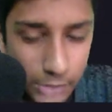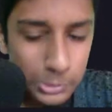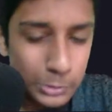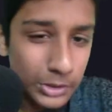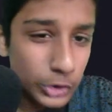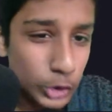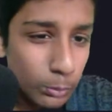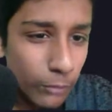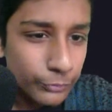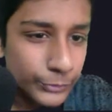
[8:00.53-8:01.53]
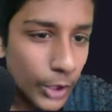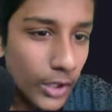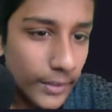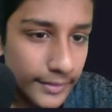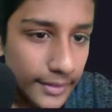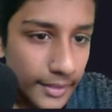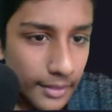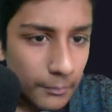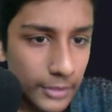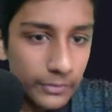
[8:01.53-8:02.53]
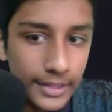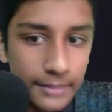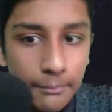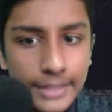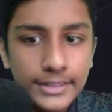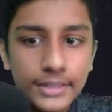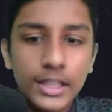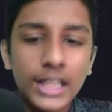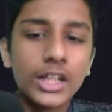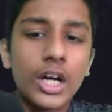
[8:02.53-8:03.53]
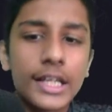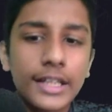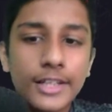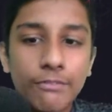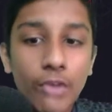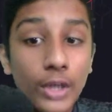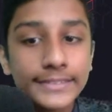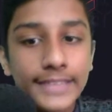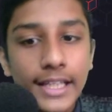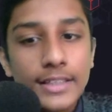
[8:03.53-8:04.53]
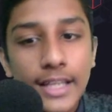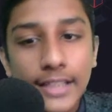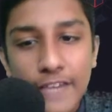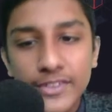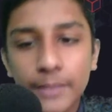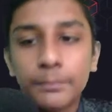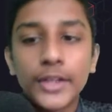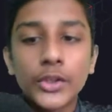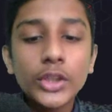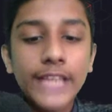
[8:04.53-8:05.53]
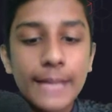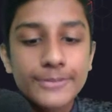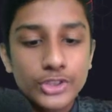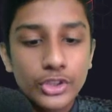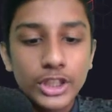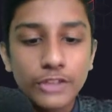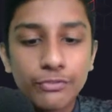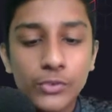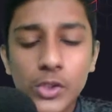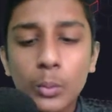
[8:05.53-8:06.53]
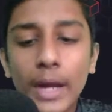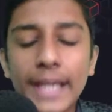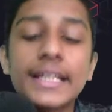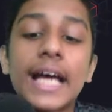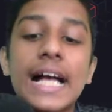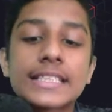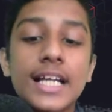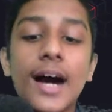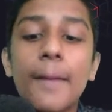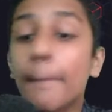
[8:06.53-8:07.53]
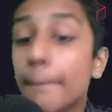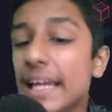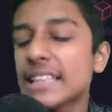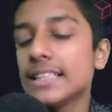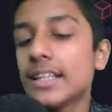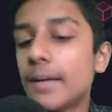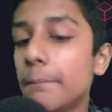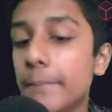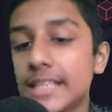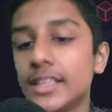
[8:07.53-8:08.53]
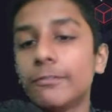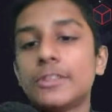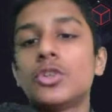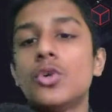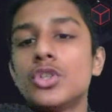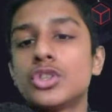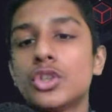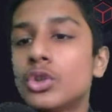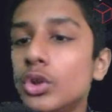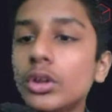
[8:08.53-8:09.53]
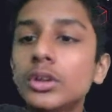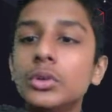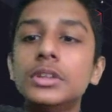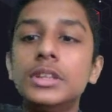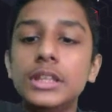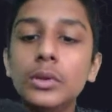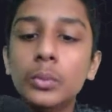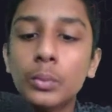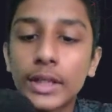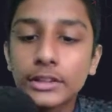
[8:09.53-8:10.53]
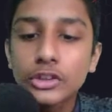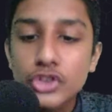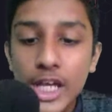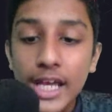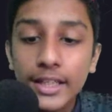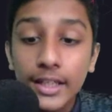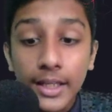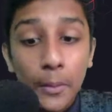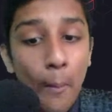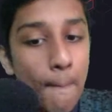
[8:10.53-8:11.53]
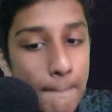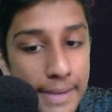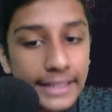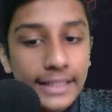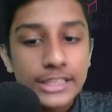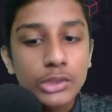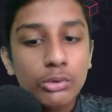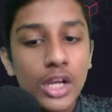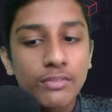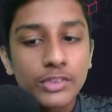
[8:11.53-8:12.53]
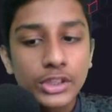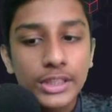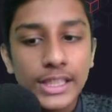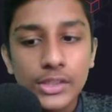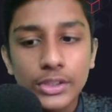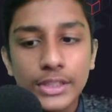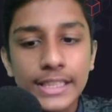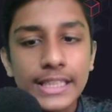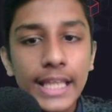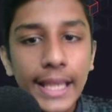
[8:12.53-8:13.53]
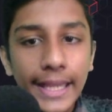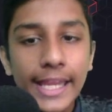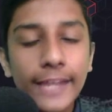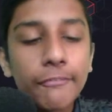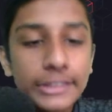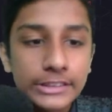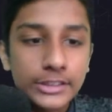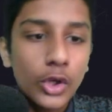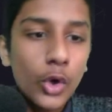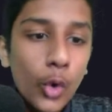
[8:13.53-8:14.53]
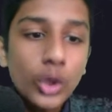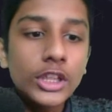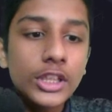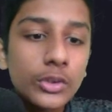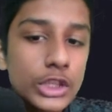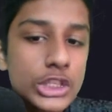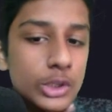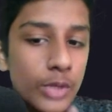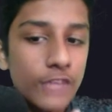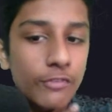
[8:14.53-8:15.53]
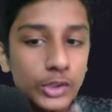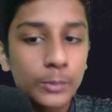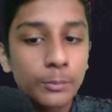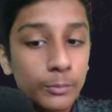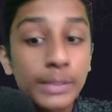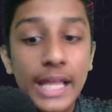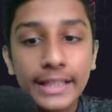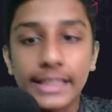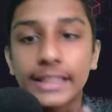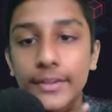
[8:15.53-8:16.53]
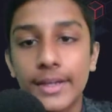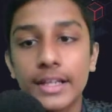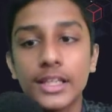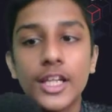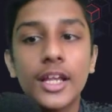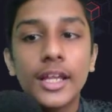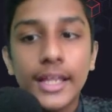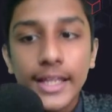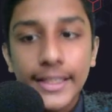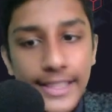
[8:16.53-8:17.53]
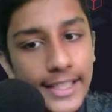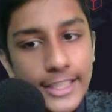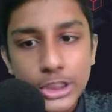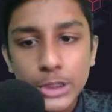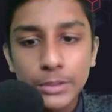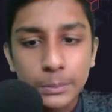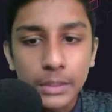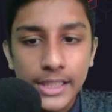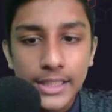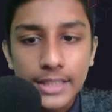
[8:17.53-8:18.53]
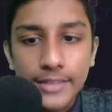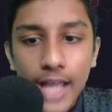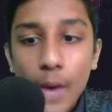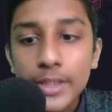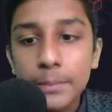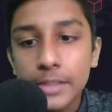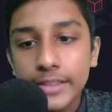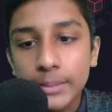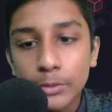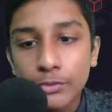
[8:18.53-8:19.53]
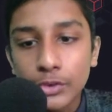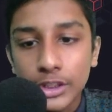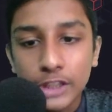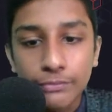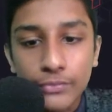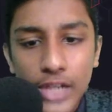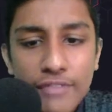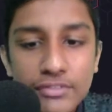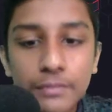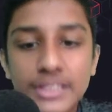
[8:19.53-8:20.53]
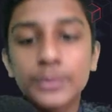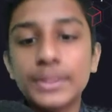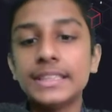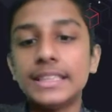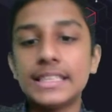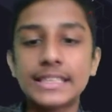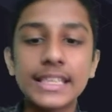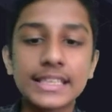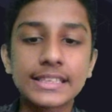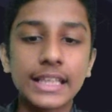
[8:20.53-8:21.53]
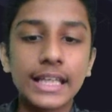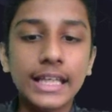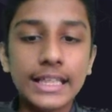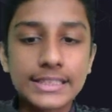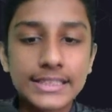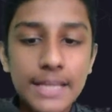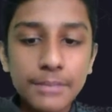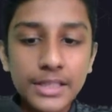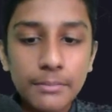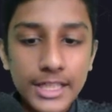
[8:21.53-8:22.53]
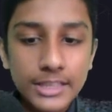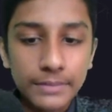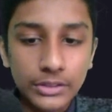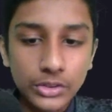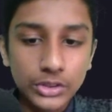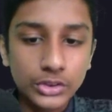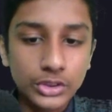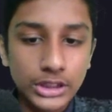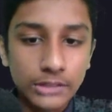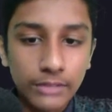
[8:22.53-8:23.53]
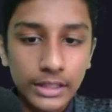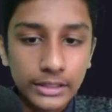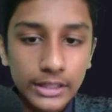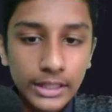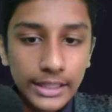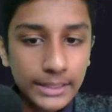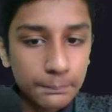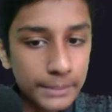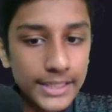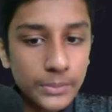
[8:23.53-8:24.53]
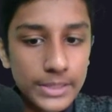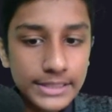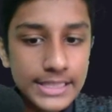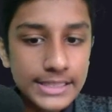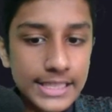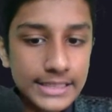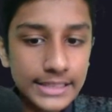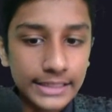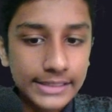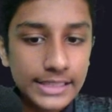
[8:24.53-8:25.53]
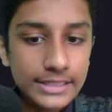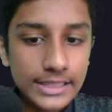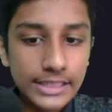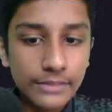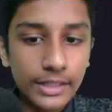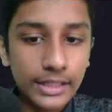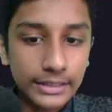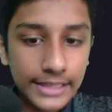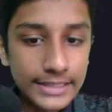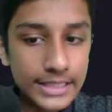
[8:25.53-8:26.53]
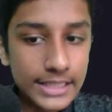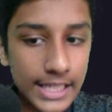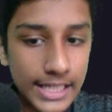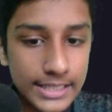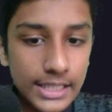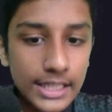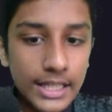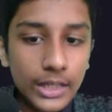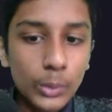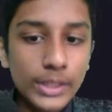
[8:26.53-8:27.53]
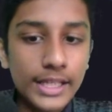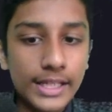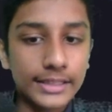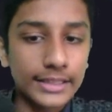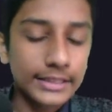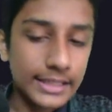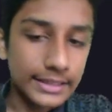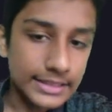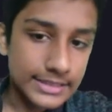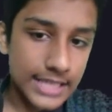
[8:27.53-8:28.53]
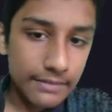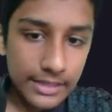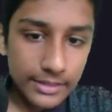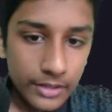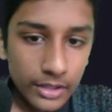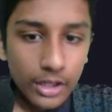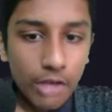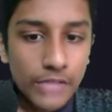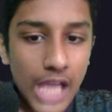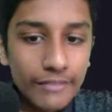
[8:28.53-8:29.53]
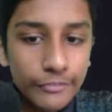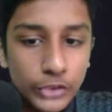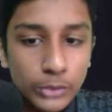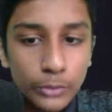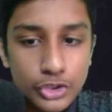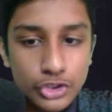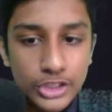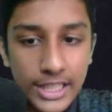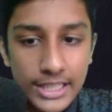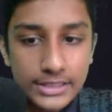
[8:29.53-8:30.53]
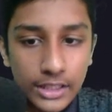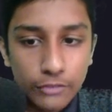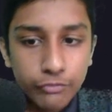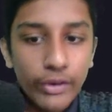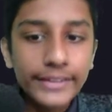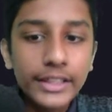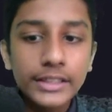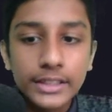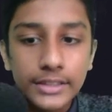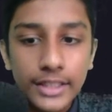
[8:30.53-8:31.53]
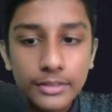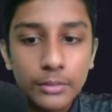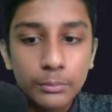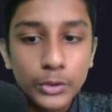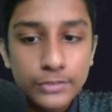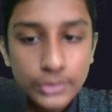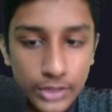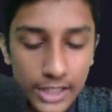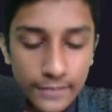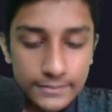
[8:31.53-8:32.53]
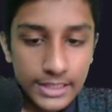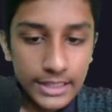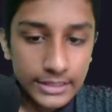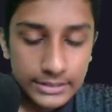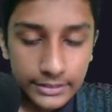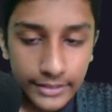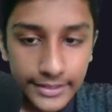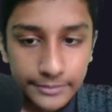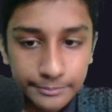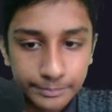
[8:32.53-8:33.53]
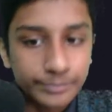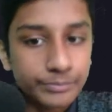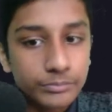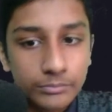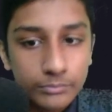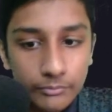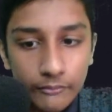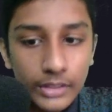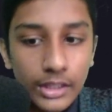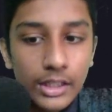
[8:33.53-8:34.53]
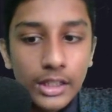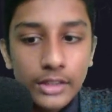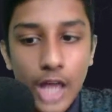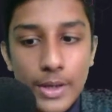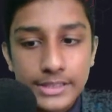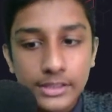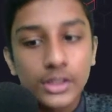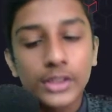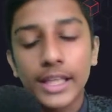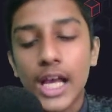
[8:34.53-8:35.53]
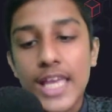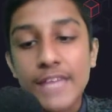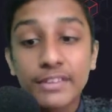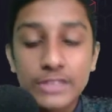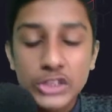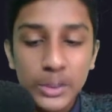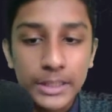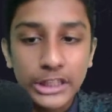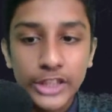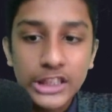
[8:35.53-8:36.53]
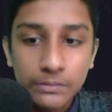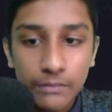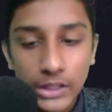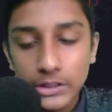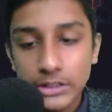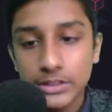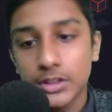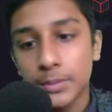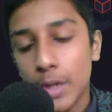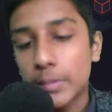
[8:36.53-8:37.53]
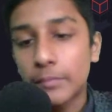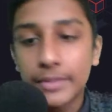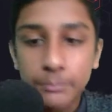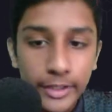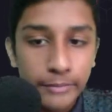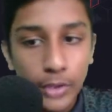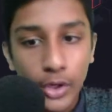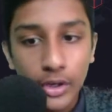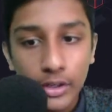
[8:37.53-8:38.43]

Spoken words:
what Dubov thought, but what he missed in the long run was that after rook captures on e4, white has the amazing resource, rook to d1 check, making square for the king on d8, which is the only good square for the black king currently. King h2 was played, and now he played the move rook e4, after which queen c6 is simply met with rook to d1. He played queen c6 and king d1, king d8, queen a8 and king d7. We have a few more checks, and finally the king moves to f6, right? Now he said, okay, I have given so many checks, what's the problem with one more?